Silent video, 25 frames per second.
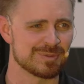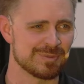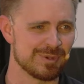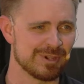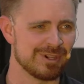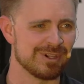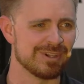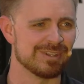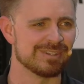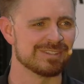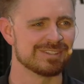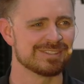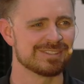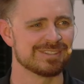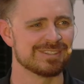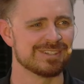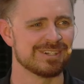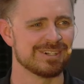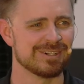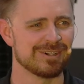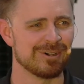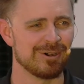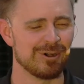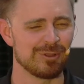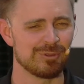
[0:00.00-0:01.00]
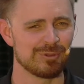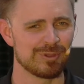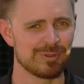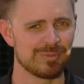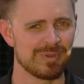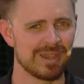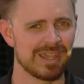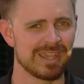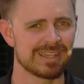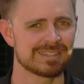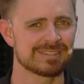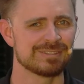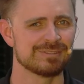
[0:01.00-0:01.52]
Bond, all the way
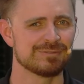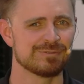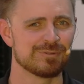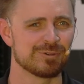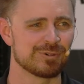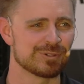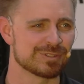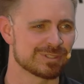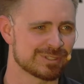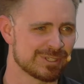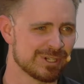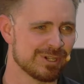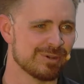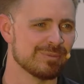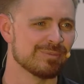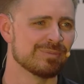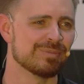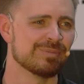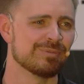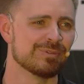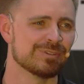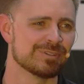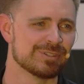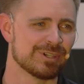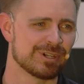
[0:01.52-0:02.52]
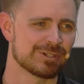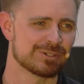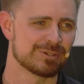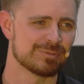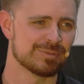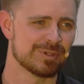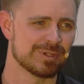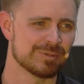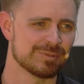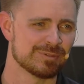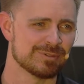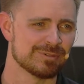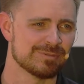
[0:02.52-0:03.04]
back to Forrest Gump with Dr.
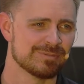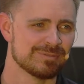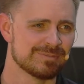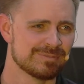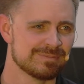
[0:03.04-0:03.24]
Pepper.